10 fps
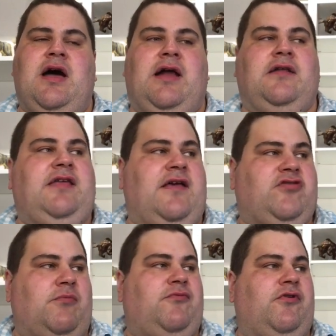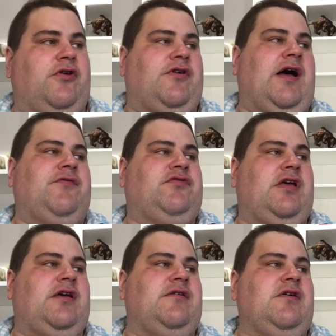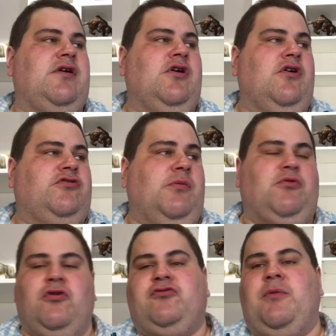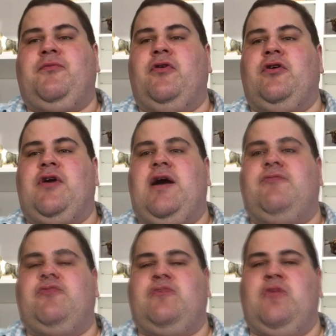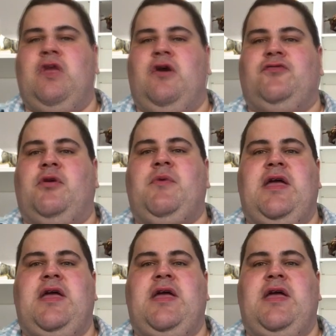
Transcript: and I'll take some photographs, uh, some close up photographs of some of,